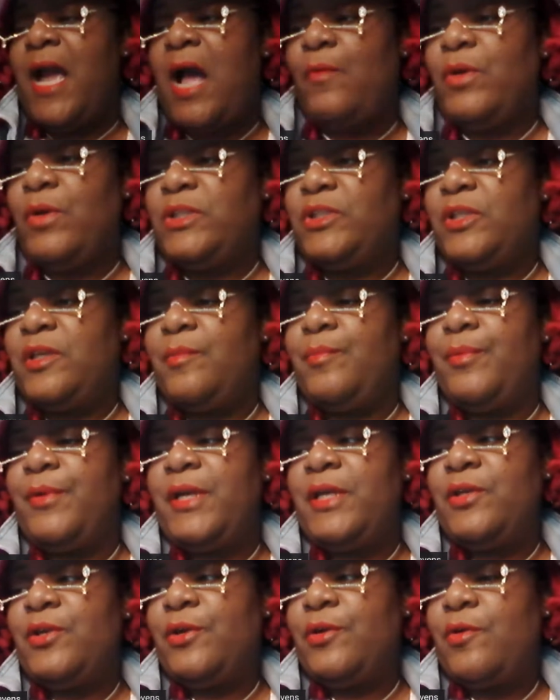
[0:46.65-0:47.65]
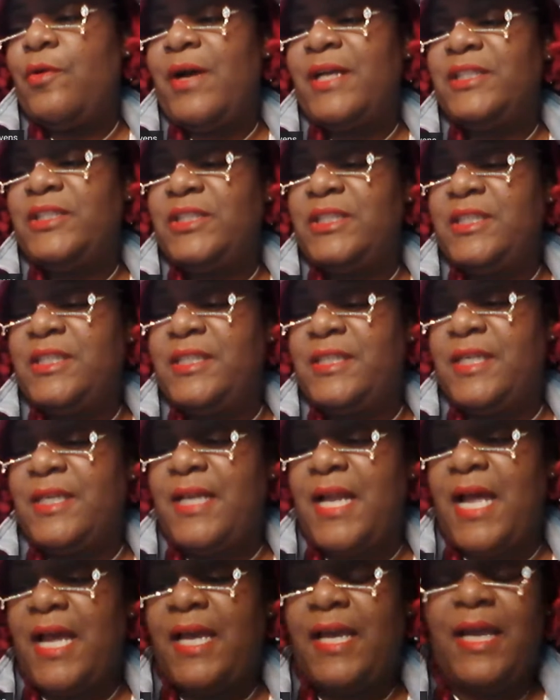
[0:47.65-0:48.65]
I want you to bring your questions
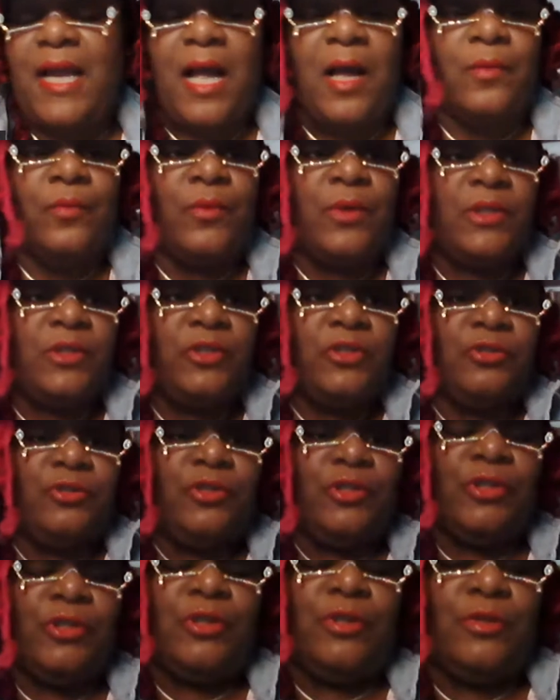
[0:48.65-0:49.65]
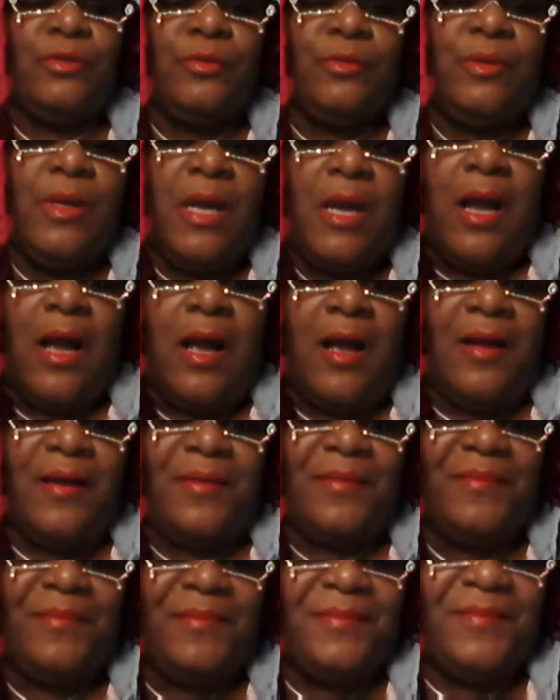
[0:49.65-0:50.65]
tonight. I want you to
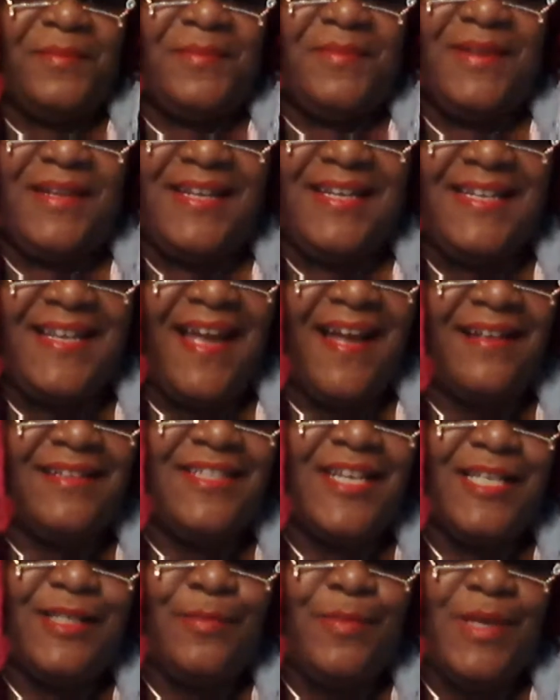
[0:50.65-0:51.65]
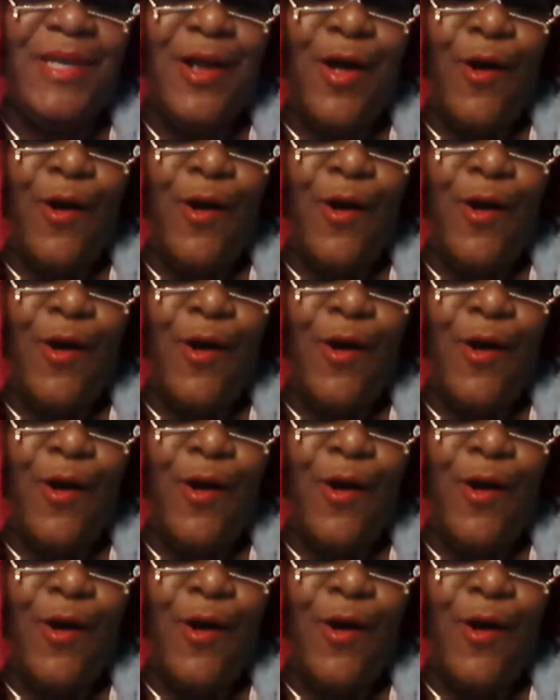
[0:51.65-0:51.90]
yeah, just be